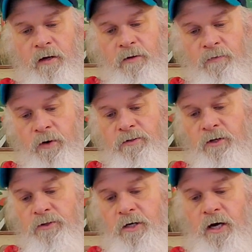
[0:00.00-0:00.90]
The reason I
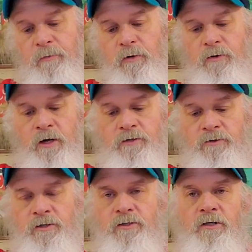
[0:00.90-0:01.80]
use copper is
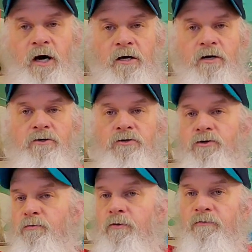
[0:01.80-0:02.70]
because it's not
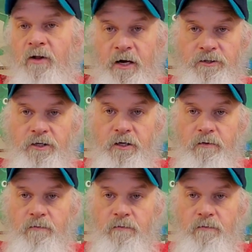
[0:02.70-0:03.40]
super flashy.